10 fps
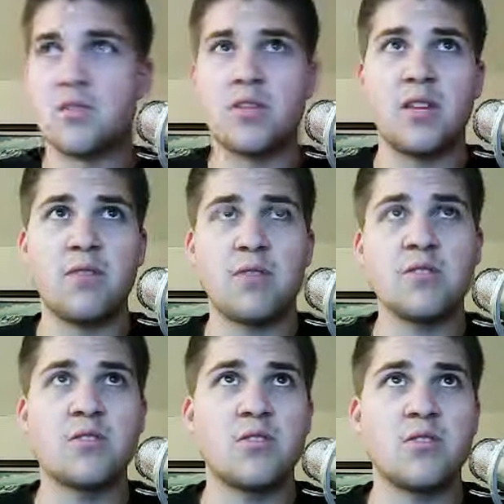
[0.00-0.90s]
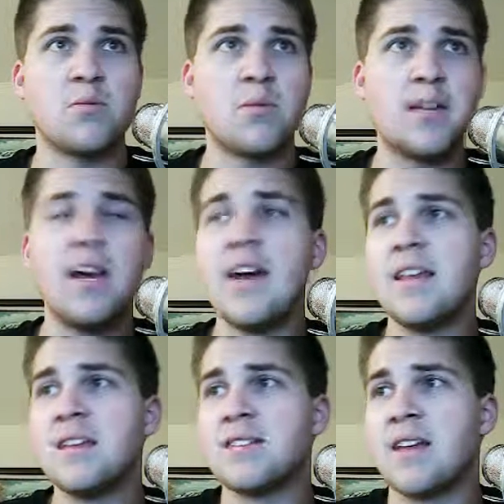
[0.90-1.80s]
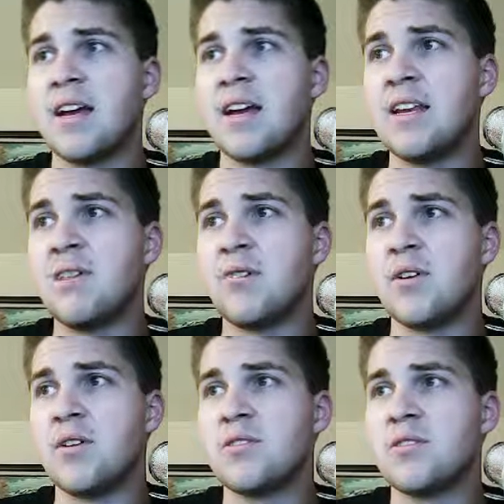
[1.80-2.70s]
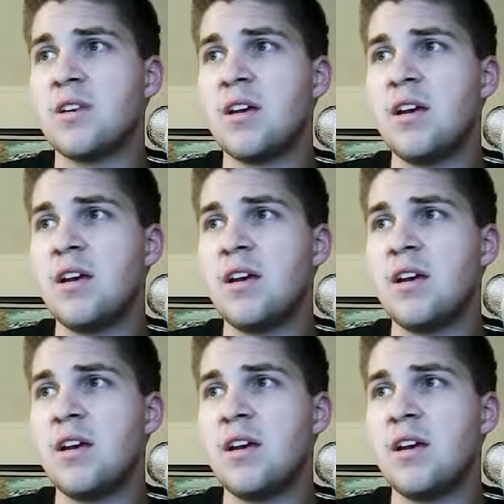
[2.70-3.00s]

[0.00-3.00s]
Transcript: So the first solution would be the sine inverse